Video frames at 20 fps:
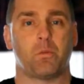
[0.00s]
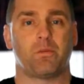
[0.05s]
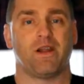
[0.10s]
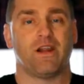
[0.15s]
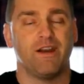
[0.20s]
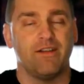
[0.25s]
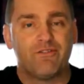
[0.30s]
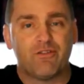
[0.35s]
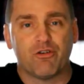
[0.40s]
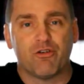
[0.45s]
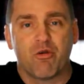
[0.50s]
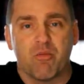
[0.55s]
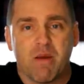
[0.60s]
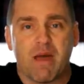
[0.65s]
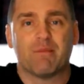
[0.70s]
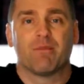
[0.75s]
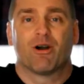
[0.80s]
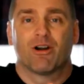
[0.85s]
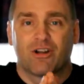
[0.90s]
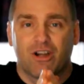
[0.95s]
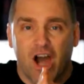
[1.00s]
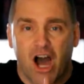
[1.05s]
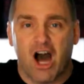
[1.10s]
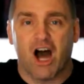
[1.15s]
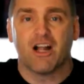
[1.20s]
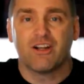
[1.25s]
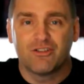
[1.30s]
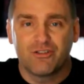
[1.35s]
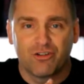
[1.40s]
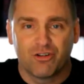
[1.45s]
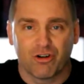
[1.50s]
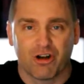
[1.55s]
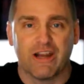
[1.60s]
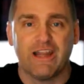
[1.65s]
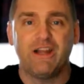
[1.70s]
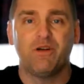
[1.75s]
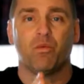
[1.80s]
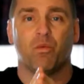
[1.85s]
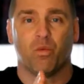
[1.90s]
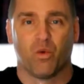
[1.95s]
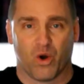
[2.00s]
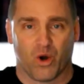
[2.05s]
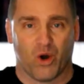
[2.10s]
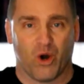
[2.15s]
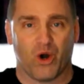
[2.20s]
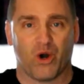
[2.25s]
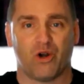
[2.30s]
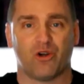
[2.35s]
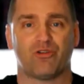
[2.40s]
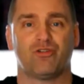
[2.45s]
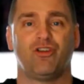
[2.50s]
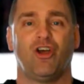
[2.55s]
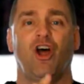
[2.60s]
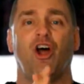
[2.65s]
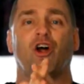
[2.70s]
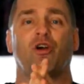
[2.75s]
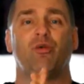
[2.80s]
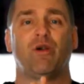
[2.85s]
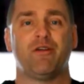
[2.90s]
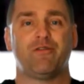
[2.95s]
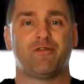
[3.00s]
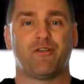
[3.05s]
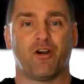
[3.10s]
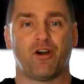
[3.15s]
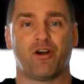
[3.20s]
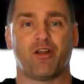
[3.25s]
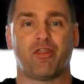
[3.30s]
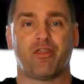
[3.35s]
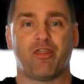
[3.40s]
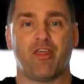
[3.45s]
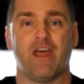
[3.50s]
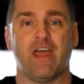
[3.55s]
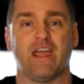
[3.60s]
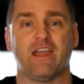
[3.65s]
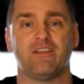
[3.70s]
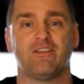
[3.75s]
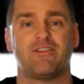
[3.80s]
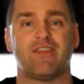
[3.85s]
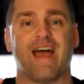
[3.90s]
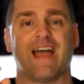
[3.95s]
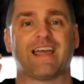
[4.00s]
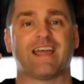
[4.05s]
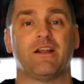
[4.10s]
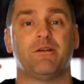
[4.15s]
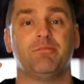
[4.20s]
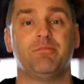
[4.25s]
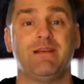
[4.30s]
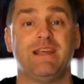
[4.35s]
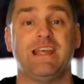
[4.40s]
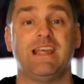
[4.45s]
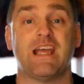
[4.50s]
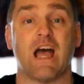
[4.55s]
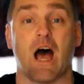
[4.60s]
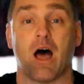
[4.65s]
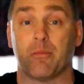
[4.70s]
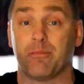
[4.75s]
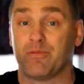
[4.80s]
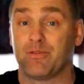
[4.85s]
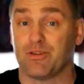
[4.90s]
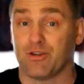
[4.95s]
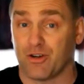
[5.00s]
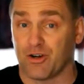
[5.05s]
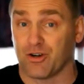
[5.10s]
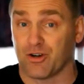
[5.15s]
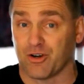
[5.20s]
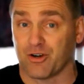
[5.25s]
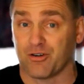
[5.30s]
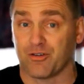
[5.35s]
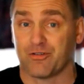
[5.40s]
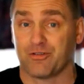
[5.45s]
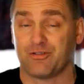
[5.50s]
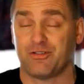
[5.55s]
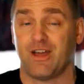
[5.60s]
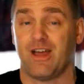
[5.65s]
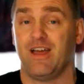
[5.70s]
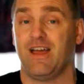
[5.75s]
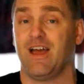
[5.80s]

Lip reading: And if you remember, concrete words refer to things that can be observed